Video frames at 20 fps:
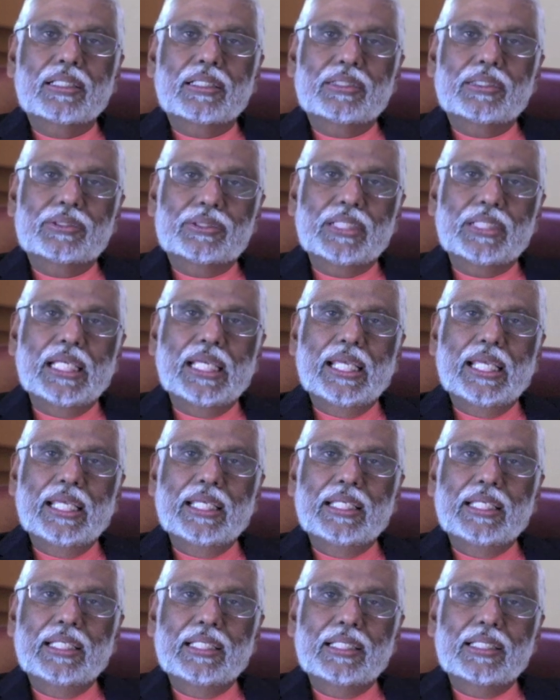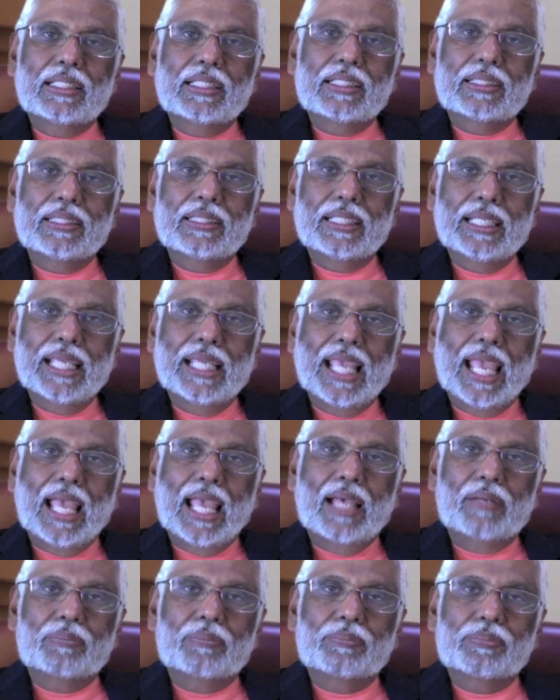seeing the
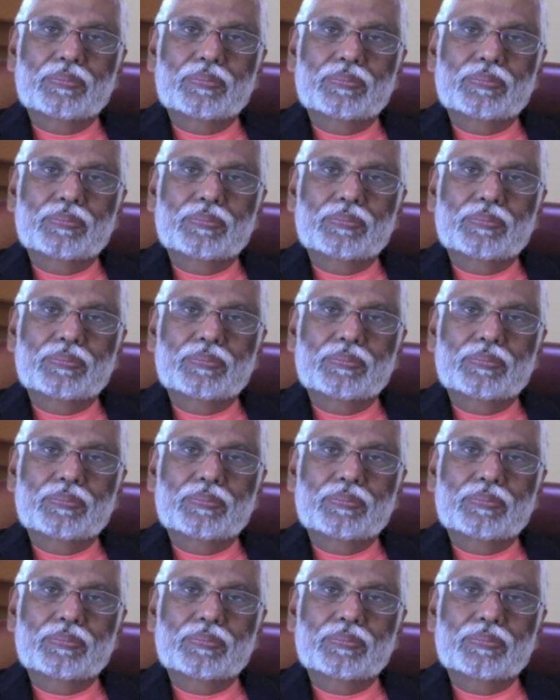gap,